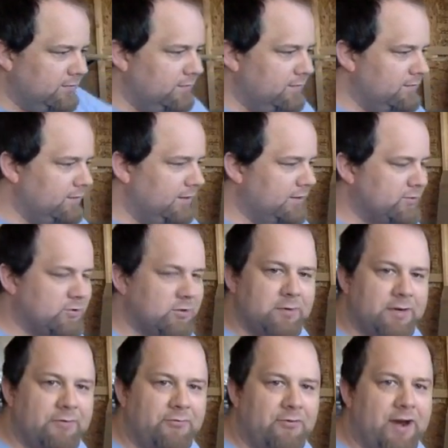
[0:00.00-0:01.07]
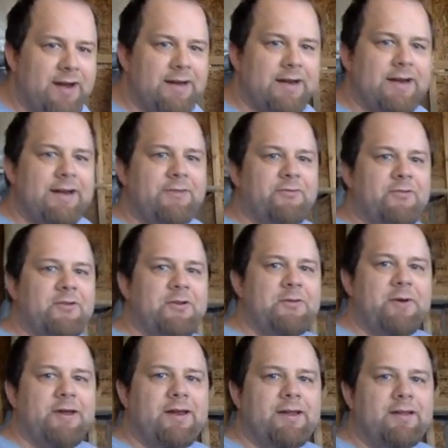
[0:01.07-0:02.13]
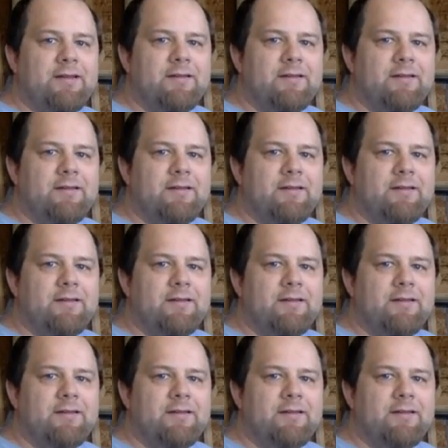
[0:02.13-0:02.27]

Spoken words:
Yeah, Sharif, Friday night for you, buddy.